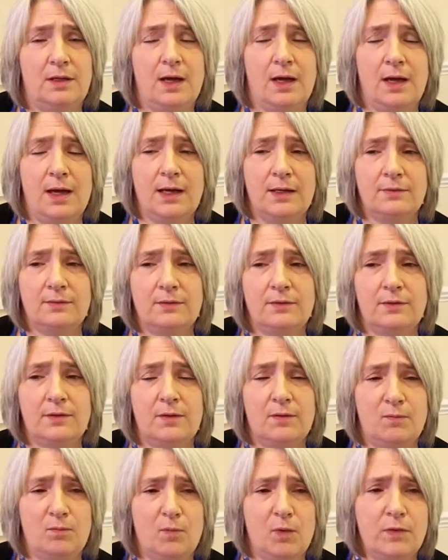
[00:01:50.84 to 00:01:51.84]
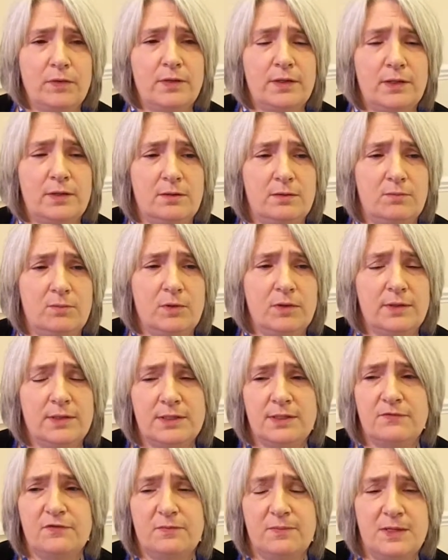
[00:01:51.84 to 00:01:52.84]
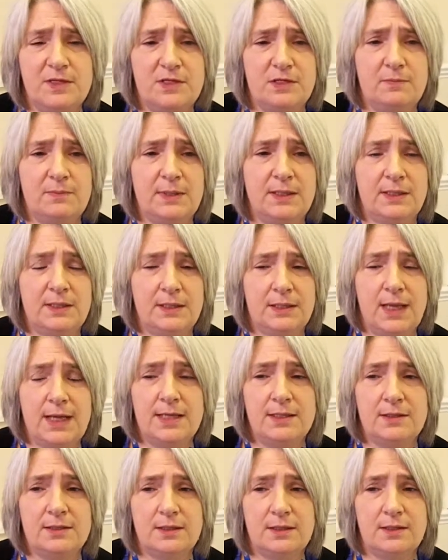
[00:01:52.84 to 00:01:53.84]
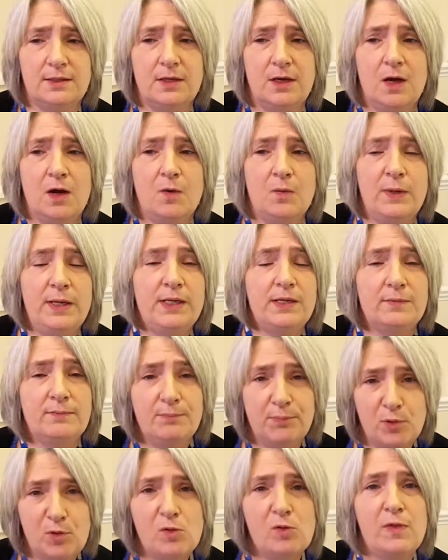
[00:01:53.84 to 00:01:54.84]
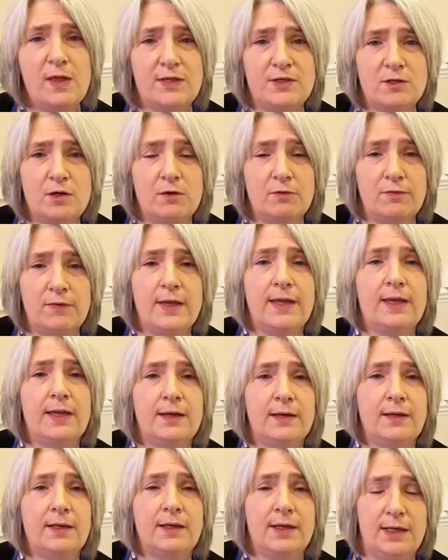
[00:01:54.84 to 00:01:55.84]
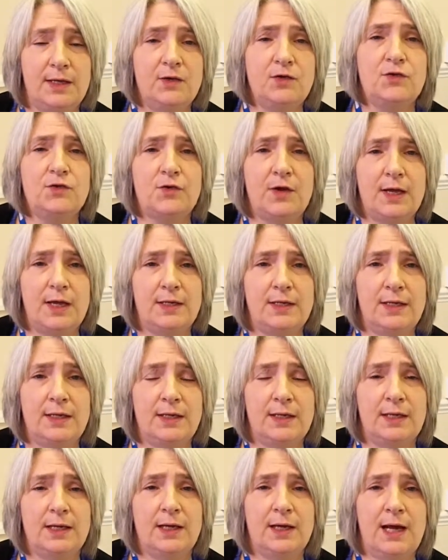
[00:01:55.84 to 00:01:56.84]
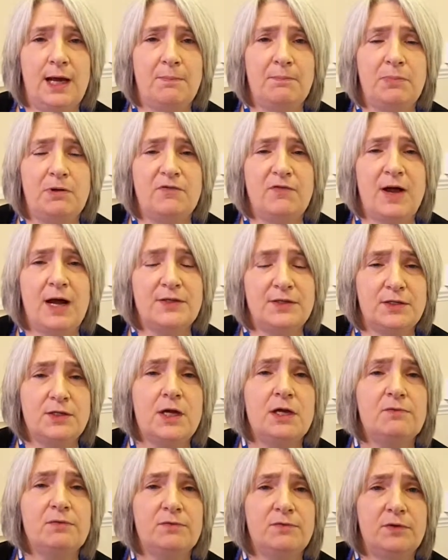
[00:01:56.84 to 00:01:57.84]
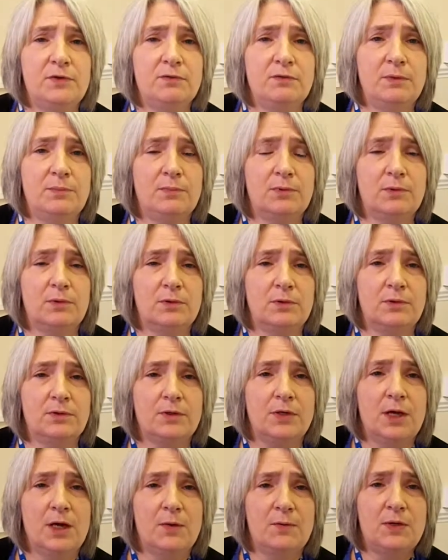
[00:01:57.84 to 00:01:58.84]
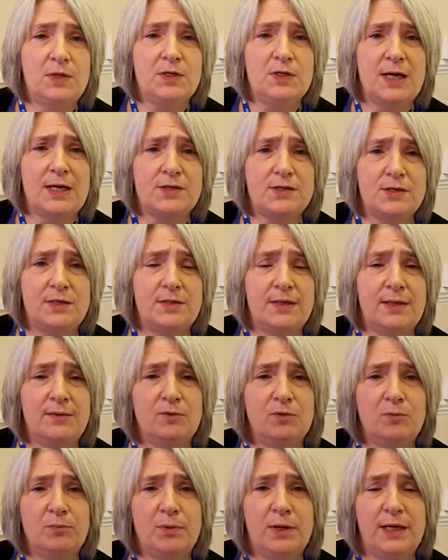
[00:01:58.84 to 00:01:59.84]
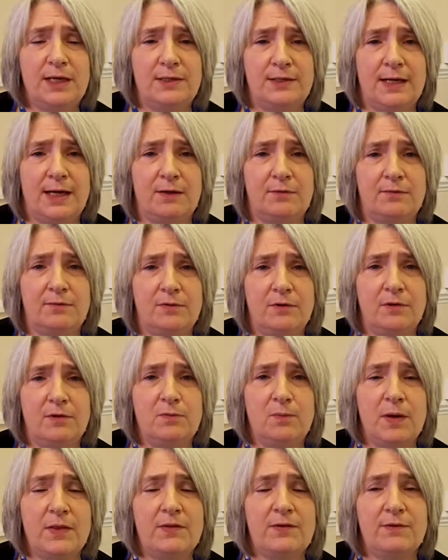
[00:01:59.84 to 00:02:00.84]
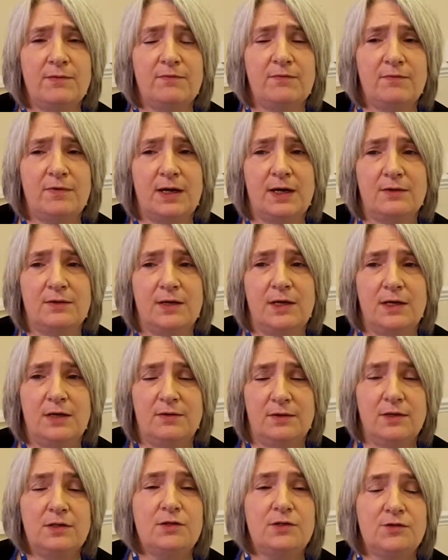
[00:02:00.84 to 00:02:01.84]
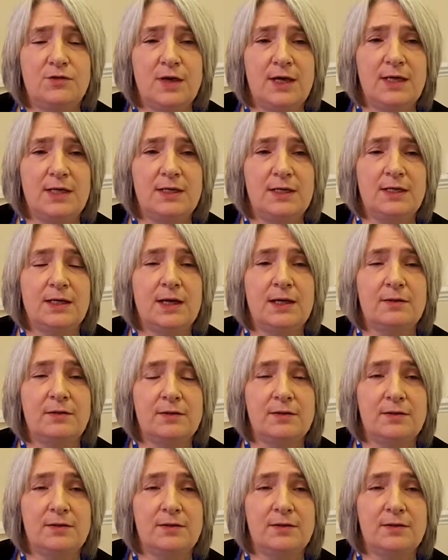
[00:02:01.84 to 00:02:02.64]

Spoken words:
And once that information has been collated, we can pull that off here in training and provide an overview report, which actually then will break down for us whether in fact this training has